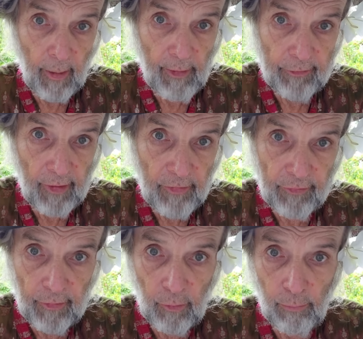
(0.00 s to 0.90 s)
I mean, it's less
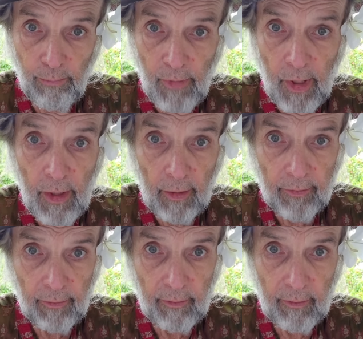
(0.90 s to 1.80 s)
than a
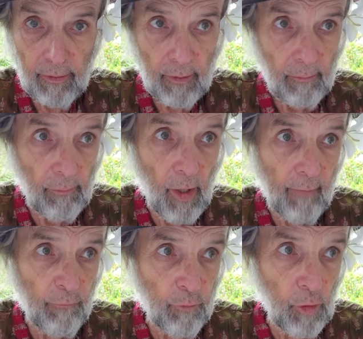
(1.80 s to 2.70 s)
minute by
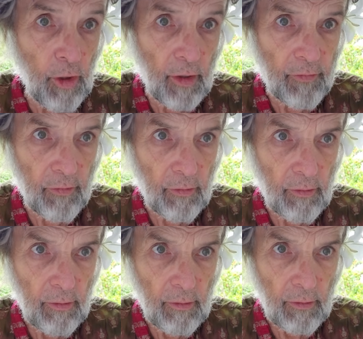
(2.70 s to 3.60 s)
foot
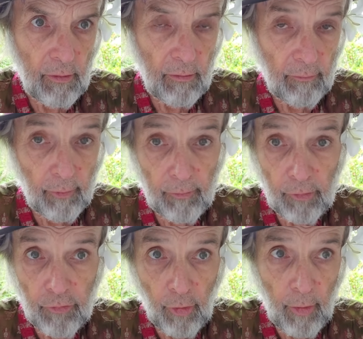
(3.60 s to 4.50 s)
from
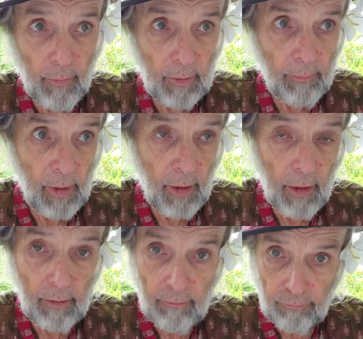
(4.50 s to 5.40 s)
the charming
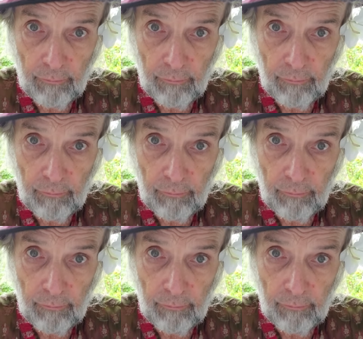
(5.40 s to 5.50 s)
bay.